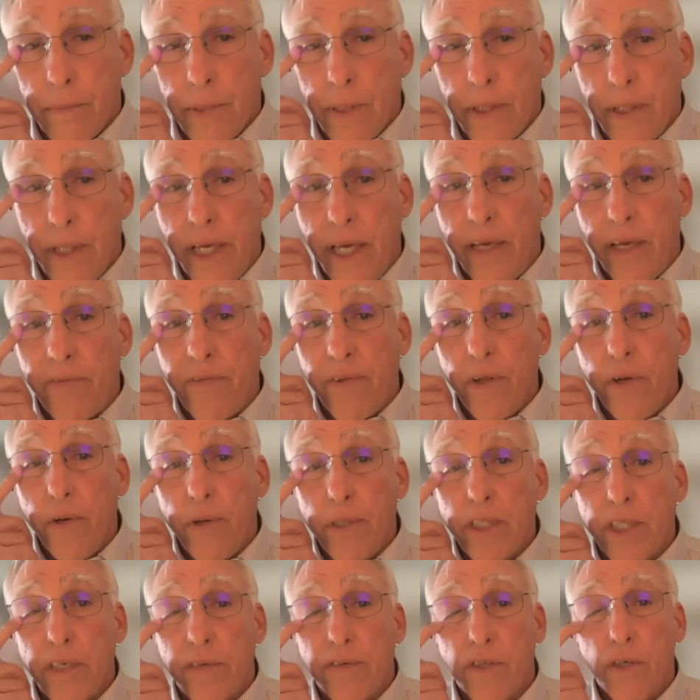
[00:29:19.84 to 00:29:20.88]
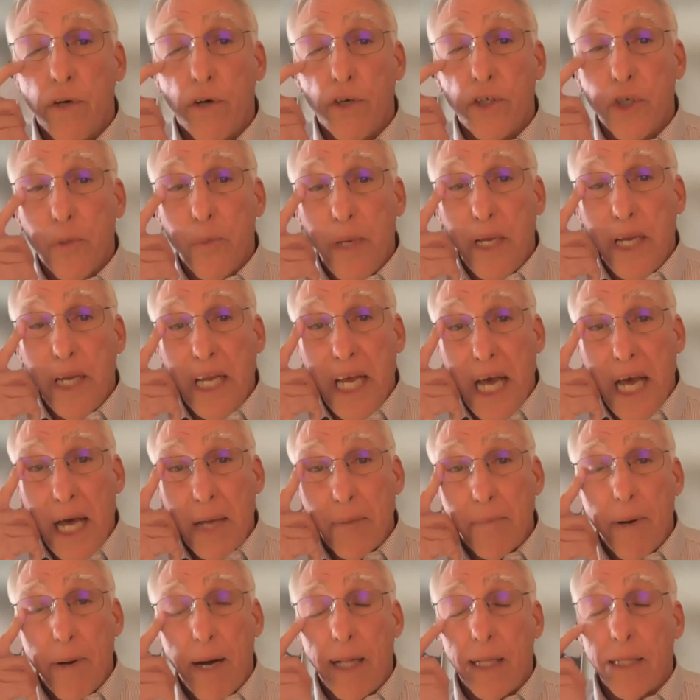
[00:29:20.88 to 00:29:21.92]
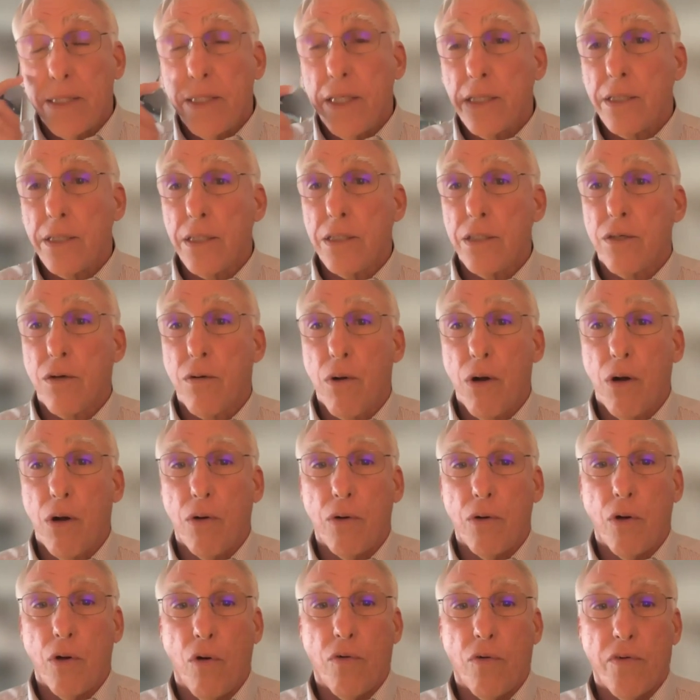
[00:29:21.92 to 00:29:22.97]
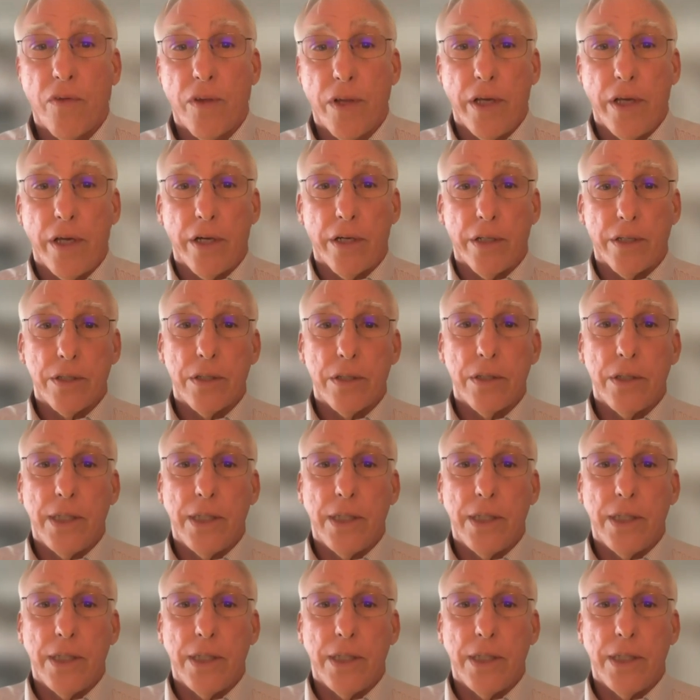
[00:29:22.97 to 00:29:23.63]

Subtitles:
The influence of social media on politics has grown over the years.